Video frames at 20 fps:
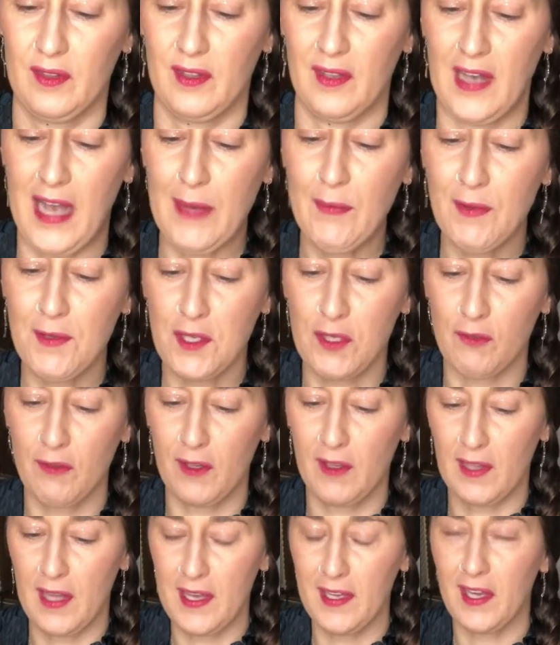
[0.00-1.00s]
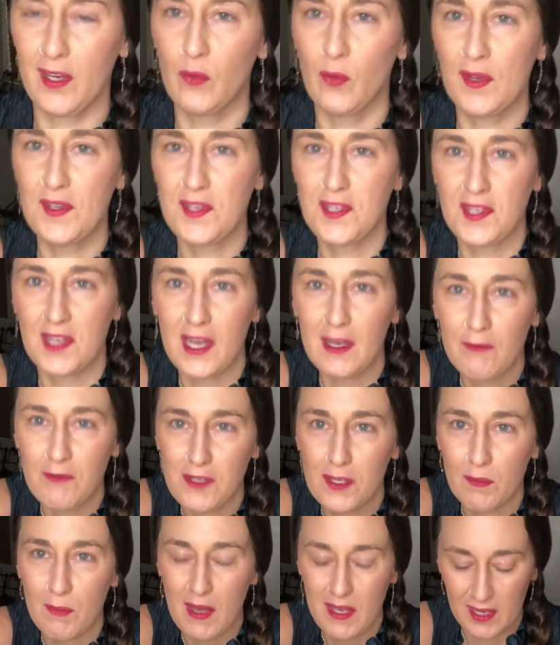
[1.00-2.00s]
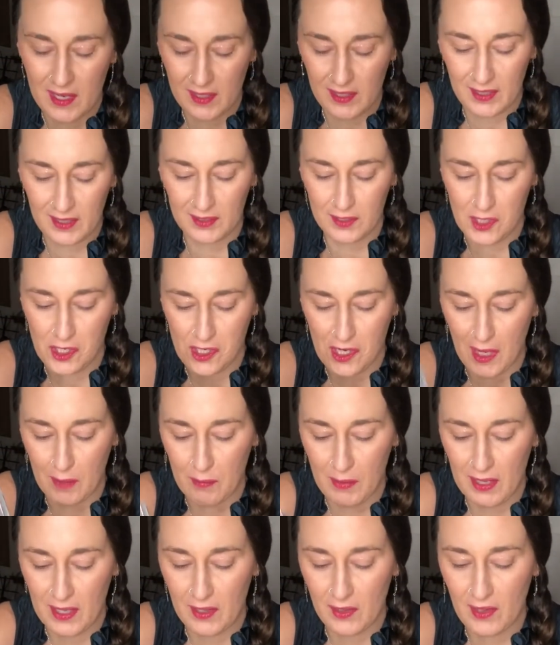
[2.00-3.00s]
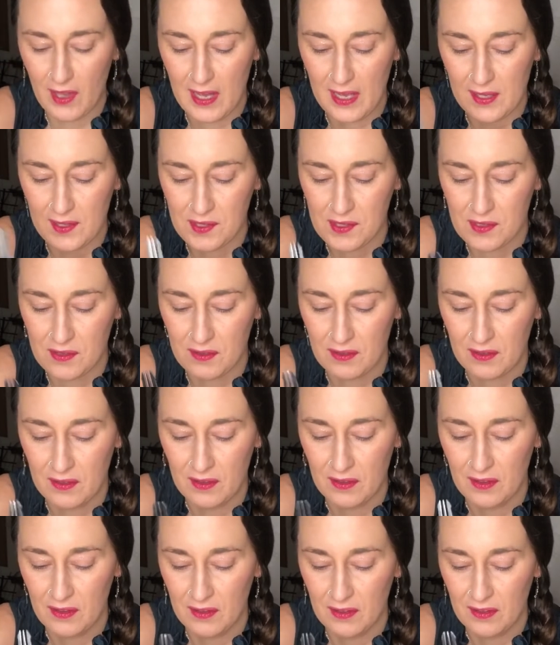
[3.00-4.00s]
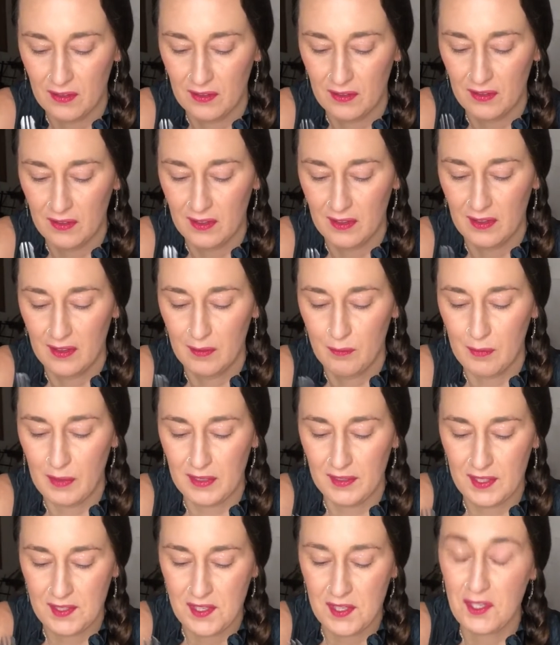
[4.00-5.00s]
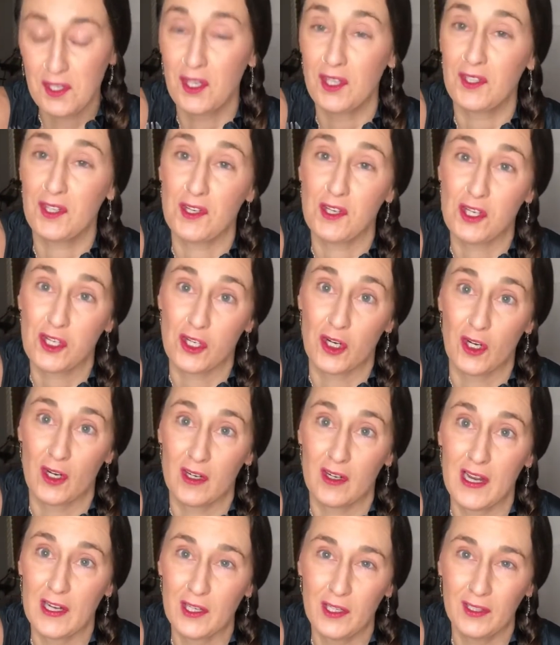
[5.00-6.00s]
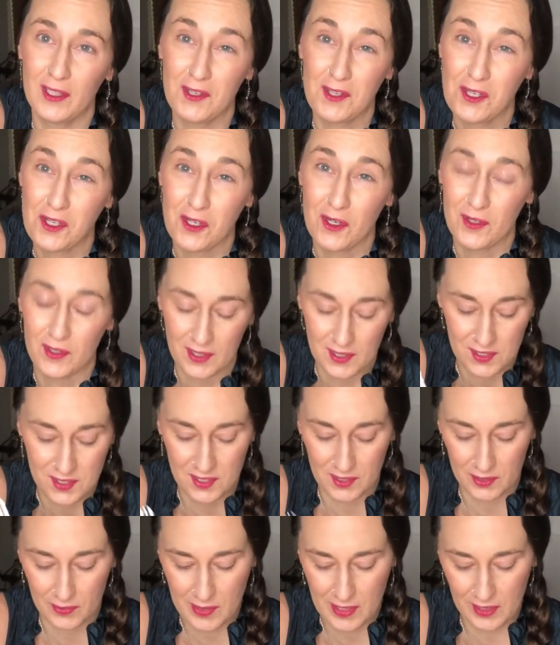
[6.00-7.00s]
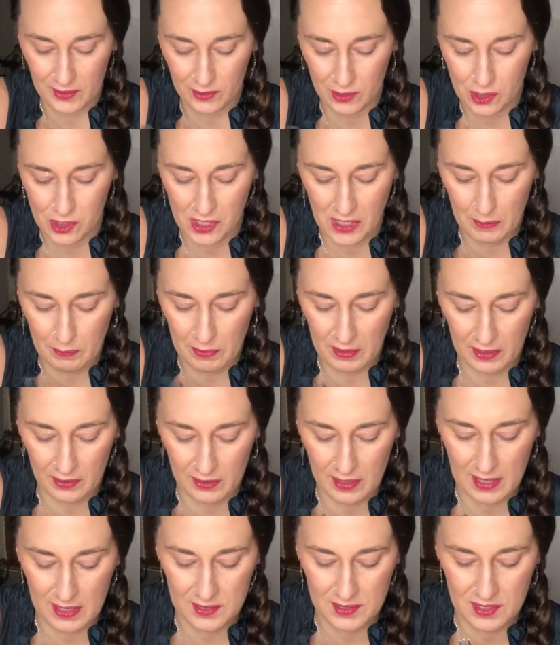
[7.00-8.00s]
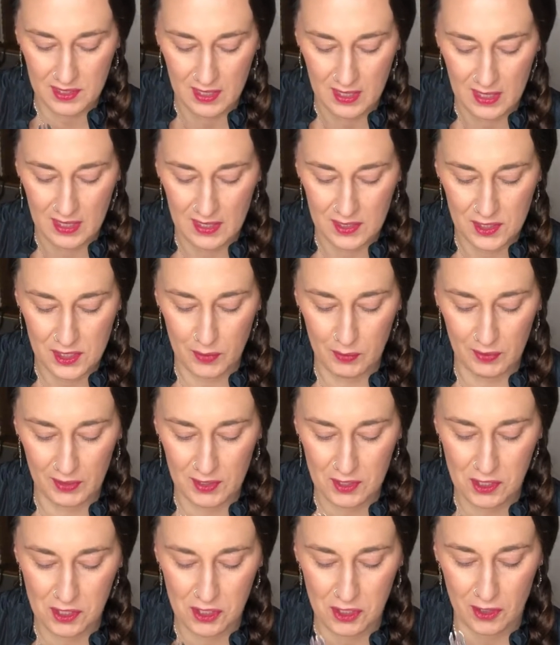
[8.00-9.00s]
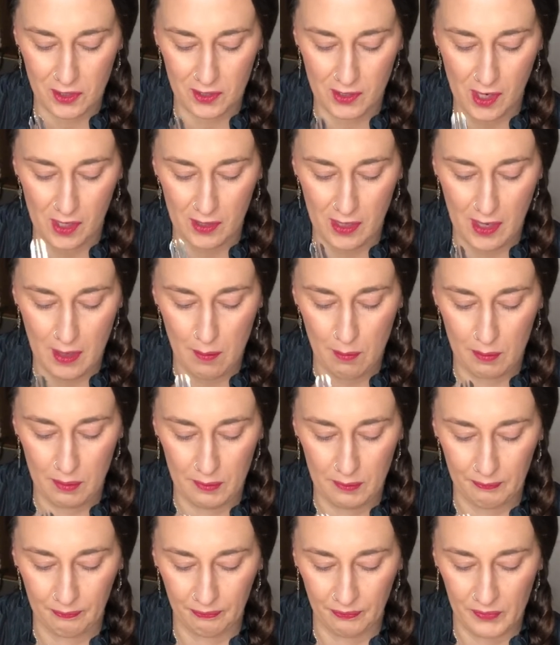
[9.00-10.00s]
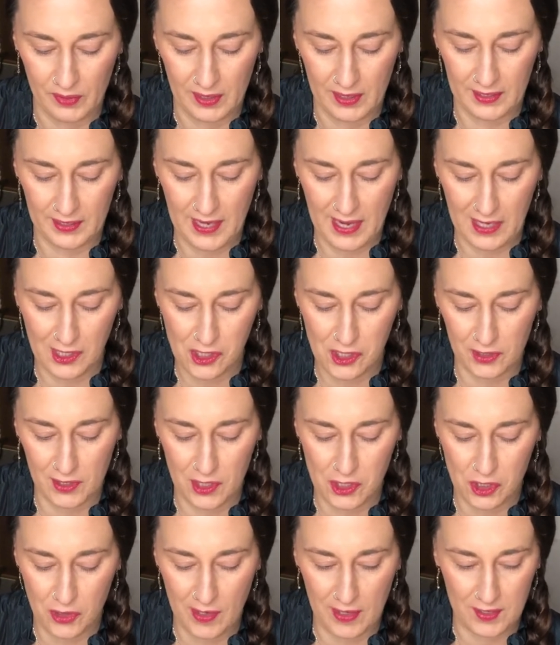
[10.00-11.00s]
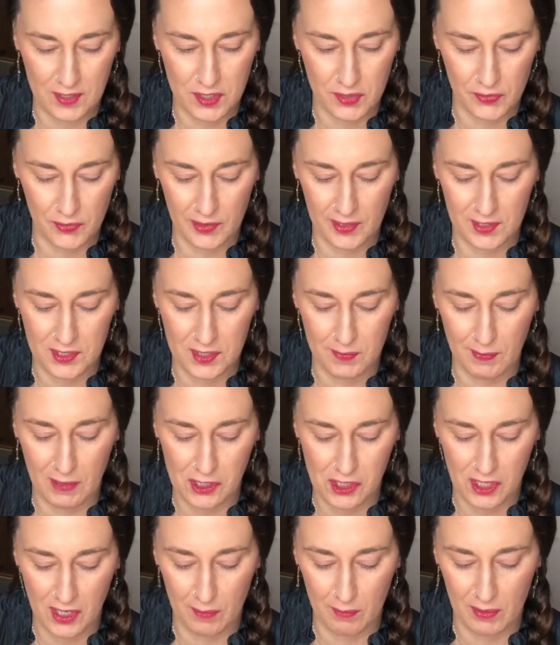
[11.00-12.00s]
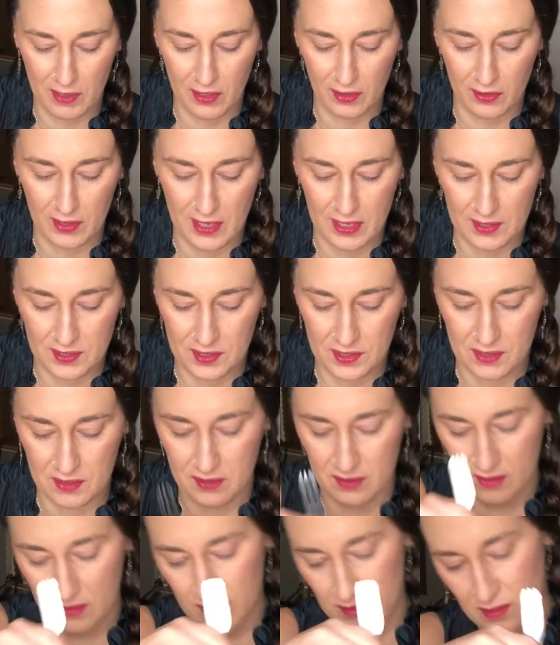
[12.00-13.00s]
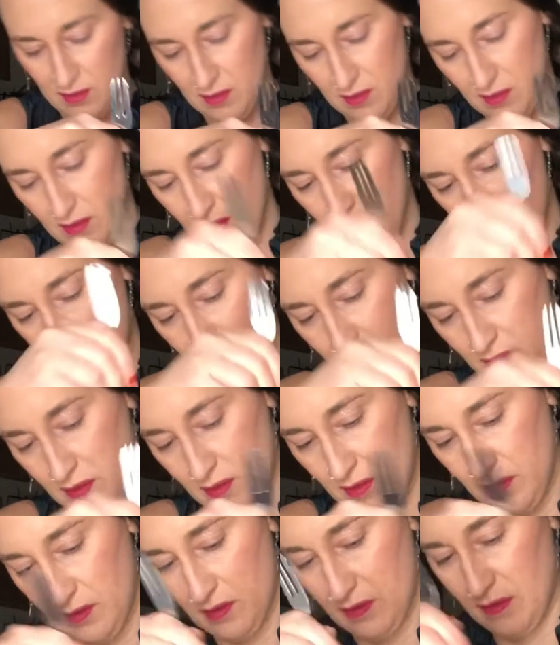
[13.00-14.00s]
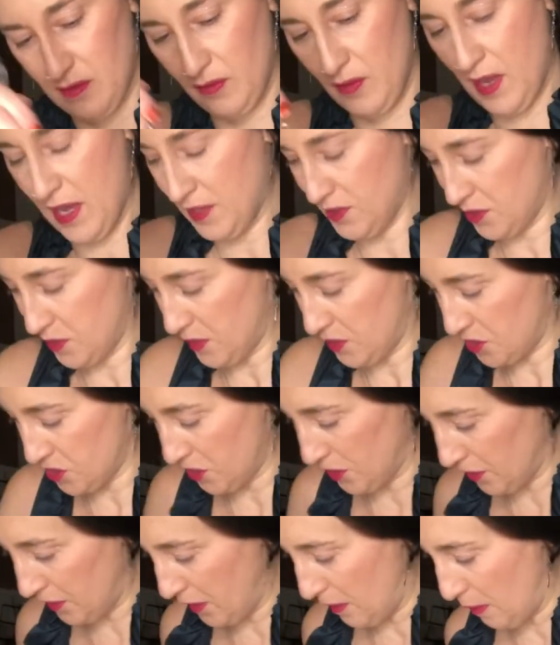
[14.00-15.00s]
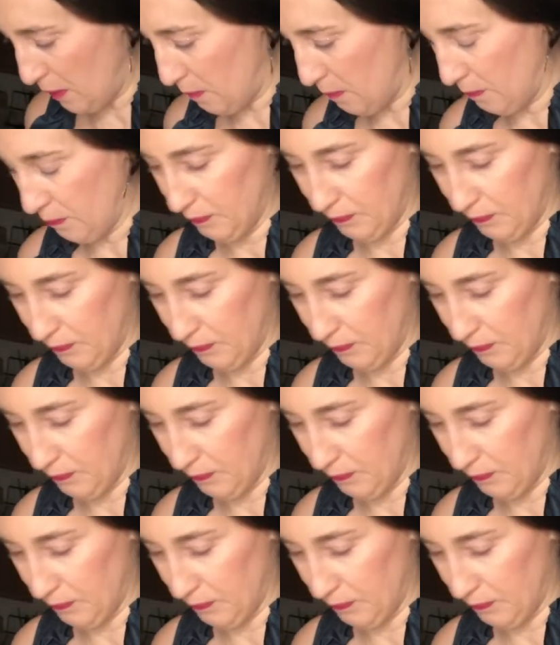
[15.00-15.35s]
I almost feel like it was safe to make it in a champagne glass, but this is good to stir. I couldn't stir this in a regular champagne glass. So I'm gonna stir it all up and actually transfer it to my champagne glass. Okay, so I stirred it up